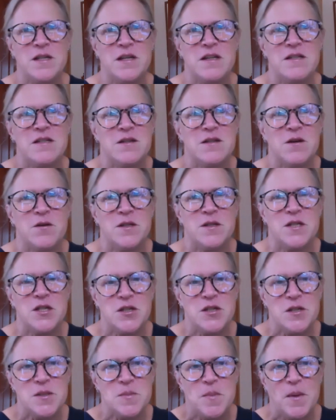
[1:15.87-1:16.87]
And so it's
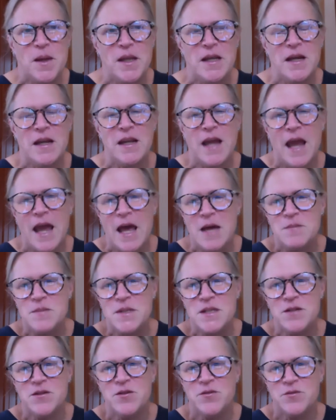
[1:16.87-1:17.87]
just been an
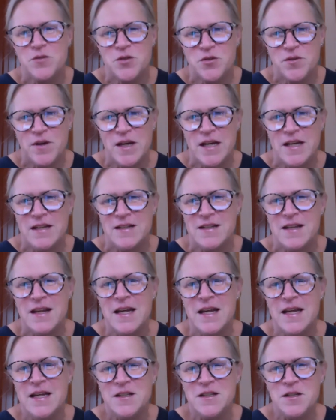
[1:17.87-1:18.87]
absolute treat
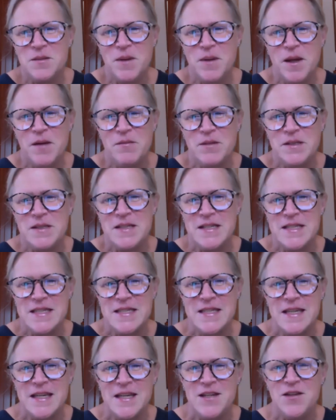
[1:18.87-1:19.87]
to be able to
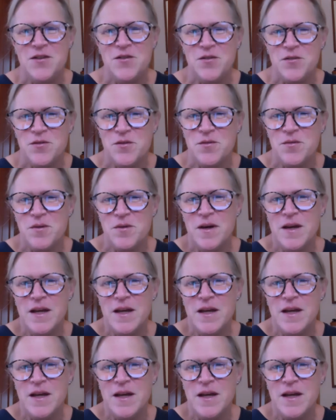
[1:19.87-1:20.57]
see you,